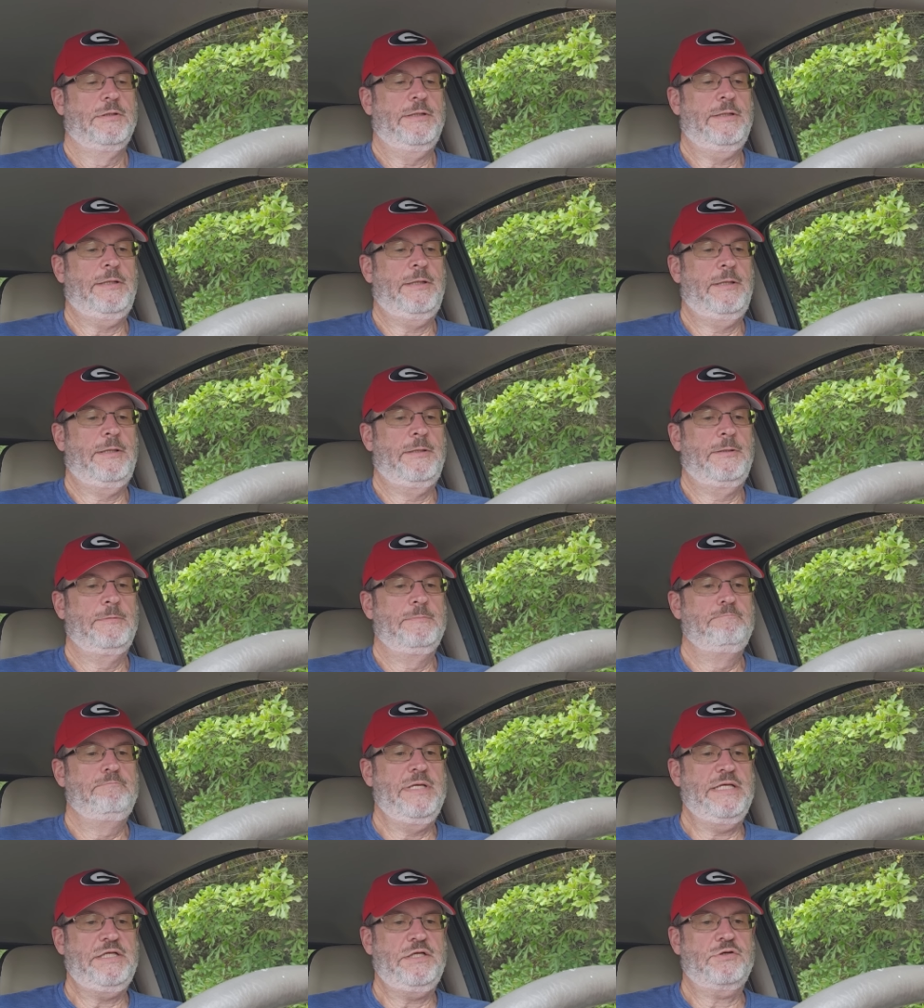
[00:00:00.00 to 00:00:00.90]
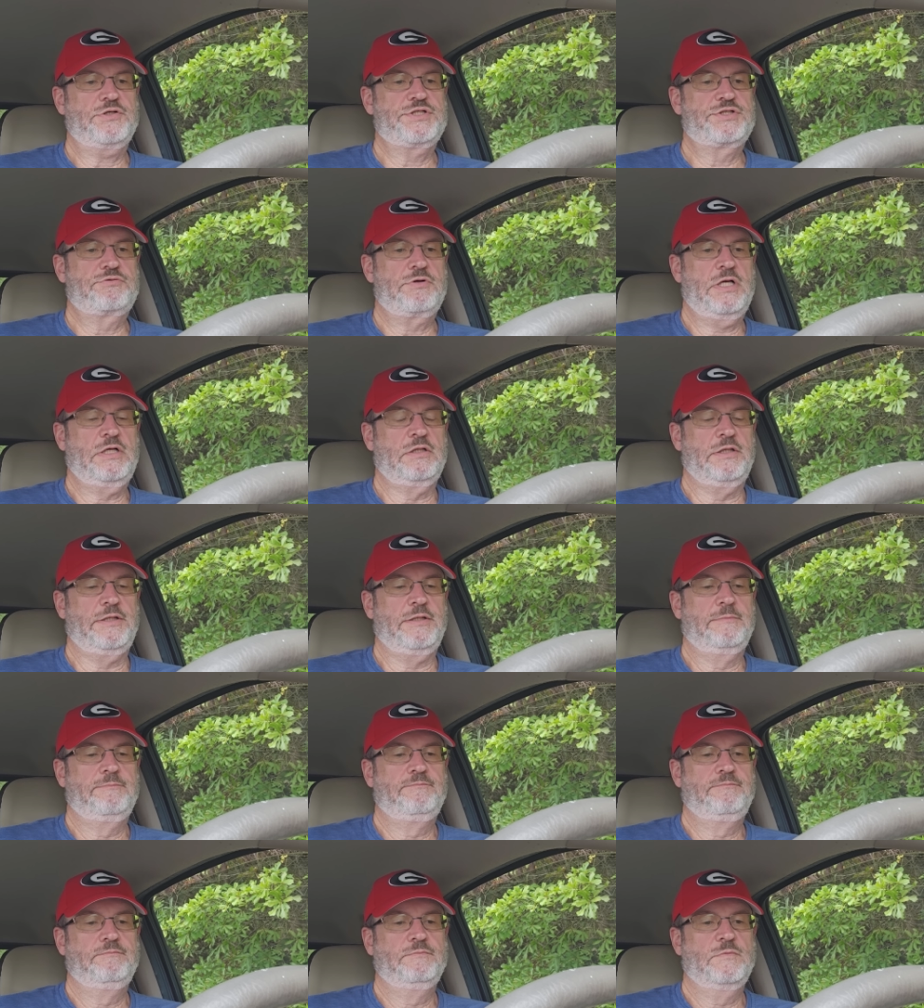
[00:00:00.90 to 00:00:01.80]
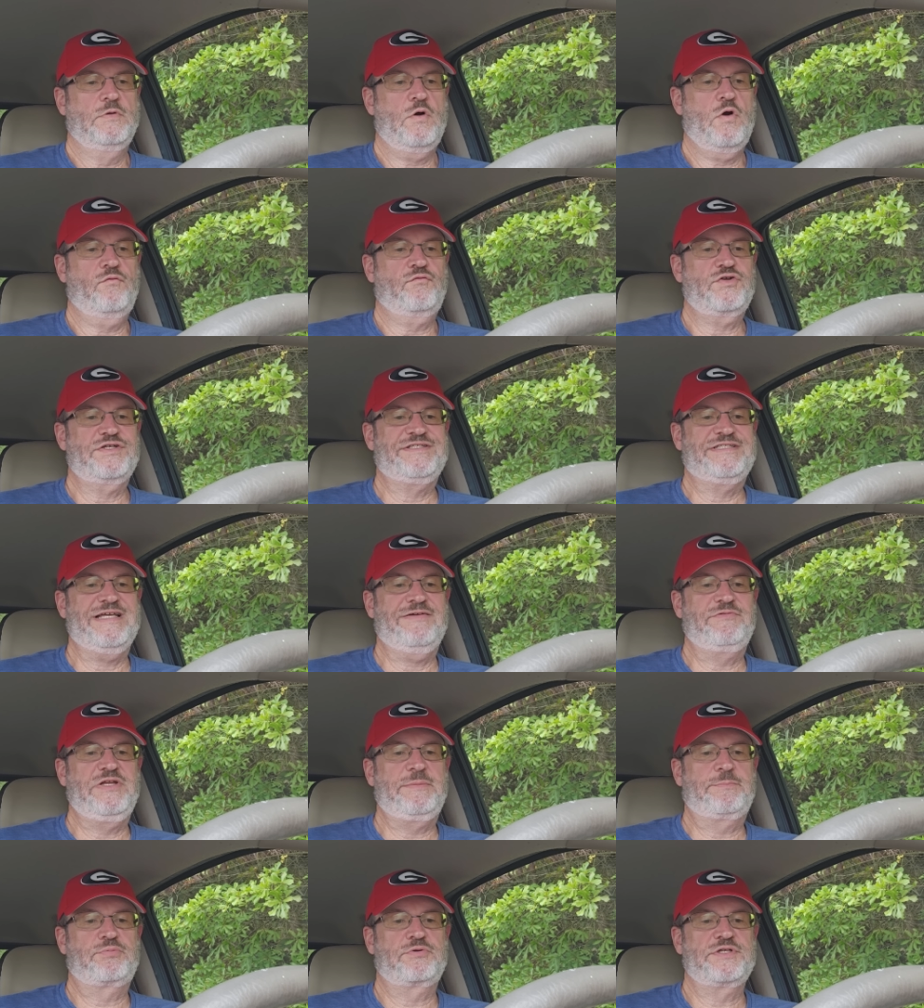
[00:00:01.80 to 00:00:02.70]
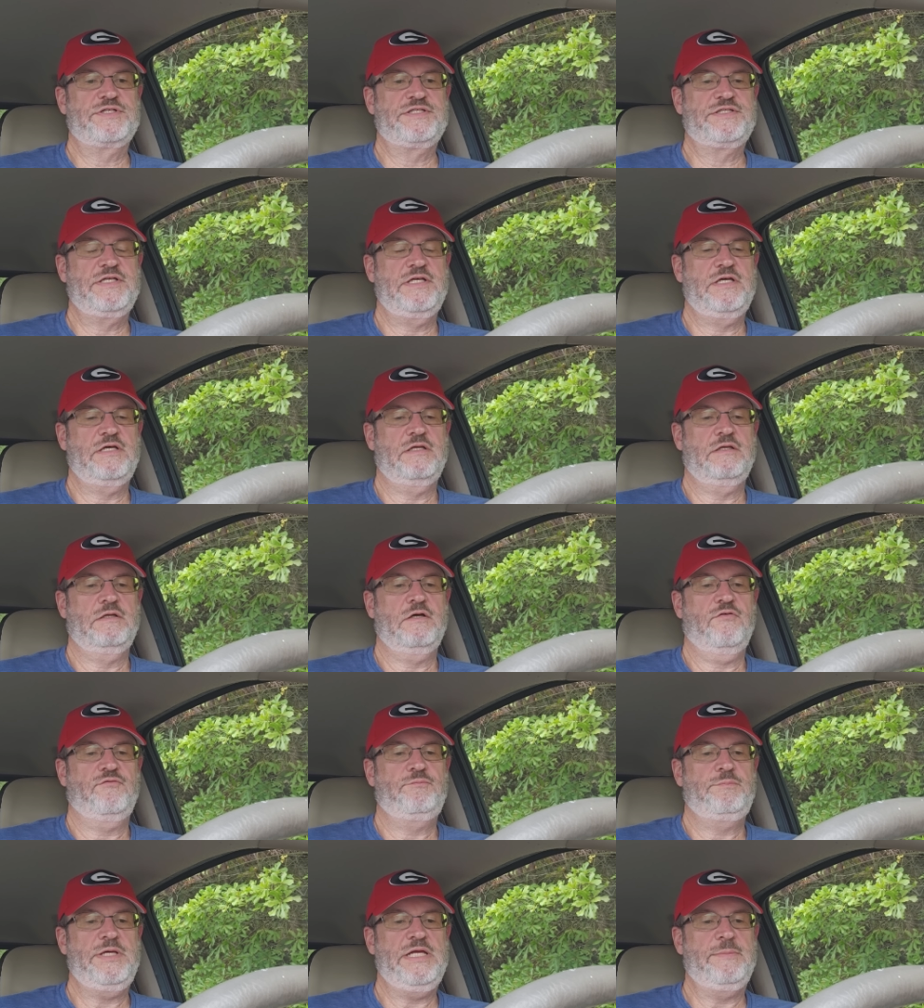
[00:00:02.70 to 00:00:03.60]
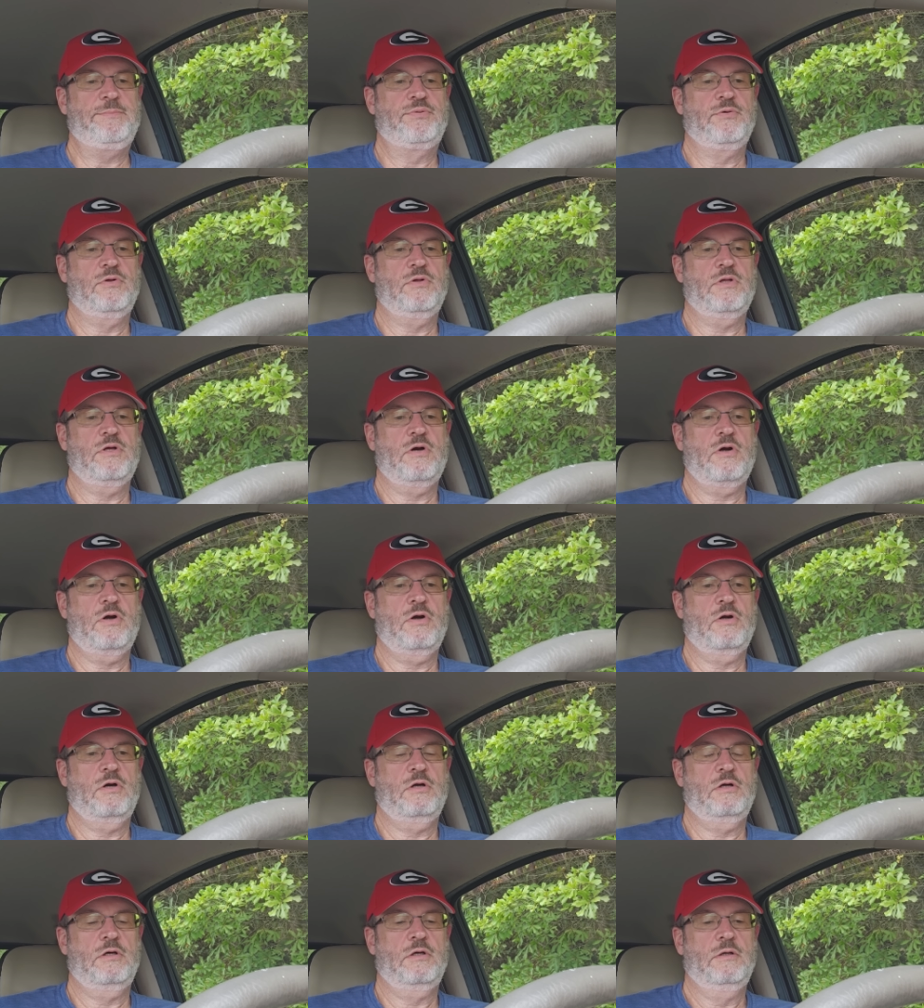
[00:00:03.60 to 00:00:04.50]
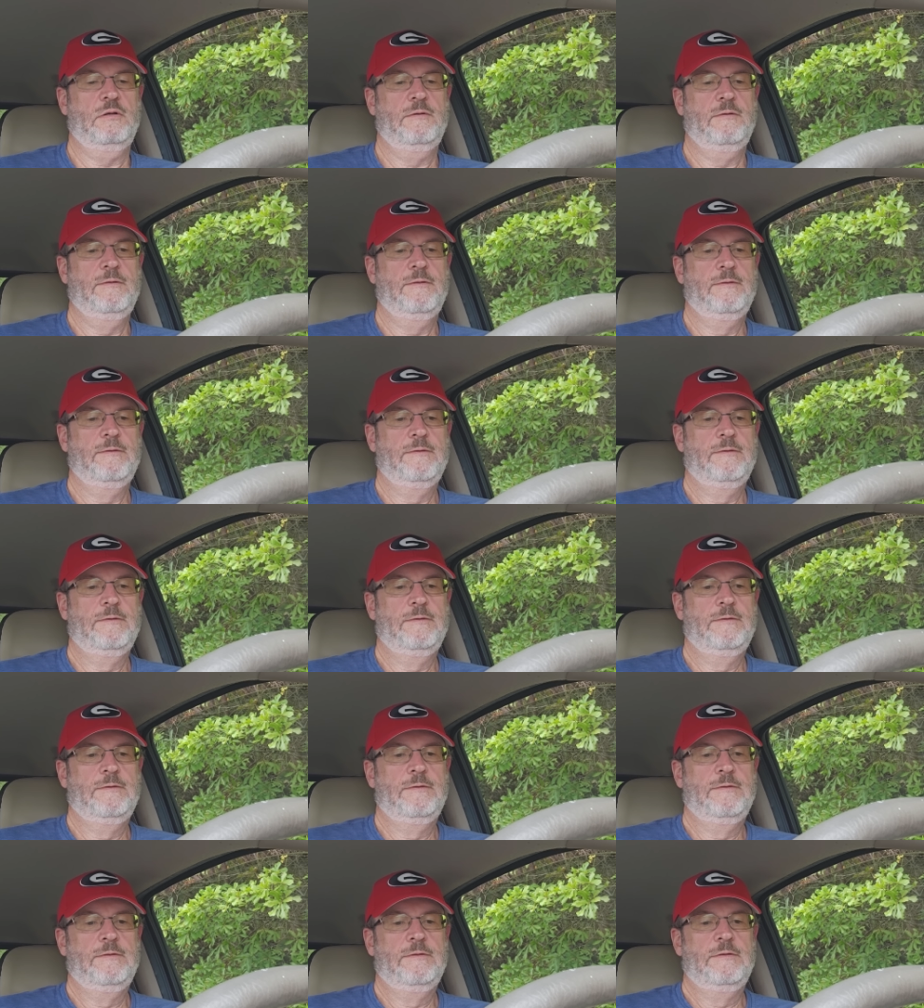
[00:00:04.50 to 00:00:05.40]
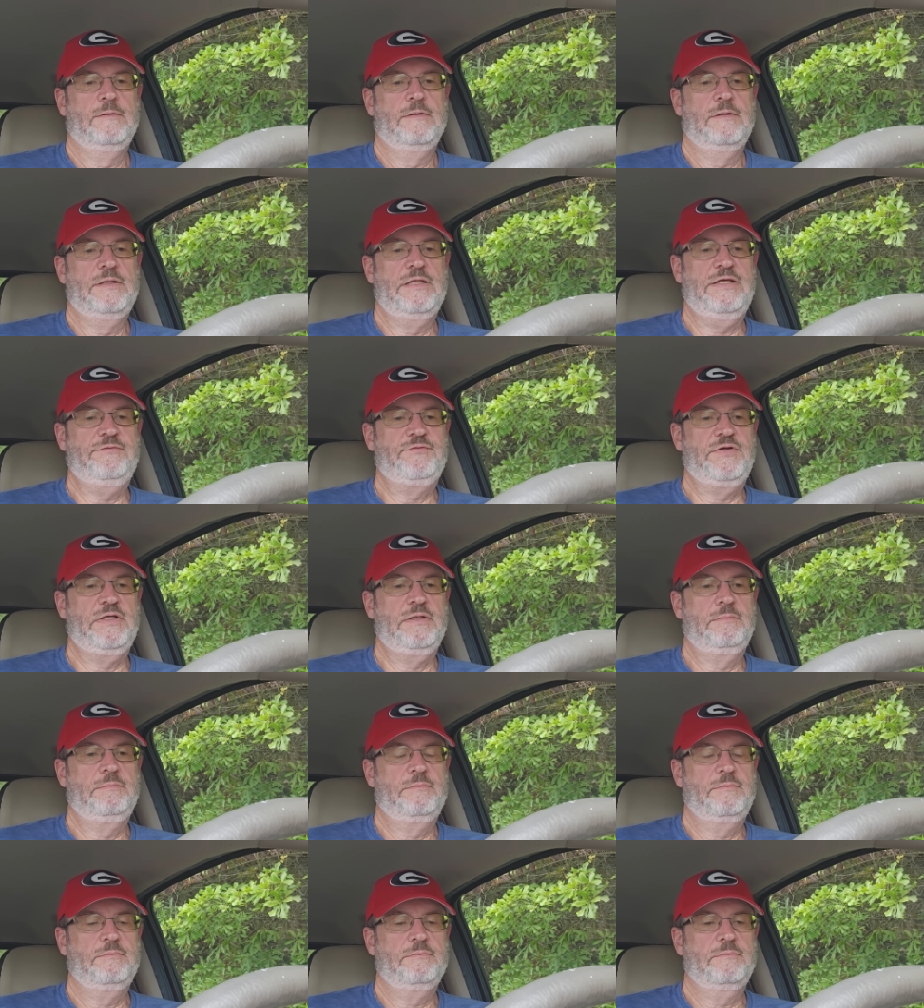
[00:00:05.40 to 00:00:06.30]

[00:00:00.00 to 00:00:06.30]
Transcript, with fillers: Uh, many are struggling. Over 70% of people are living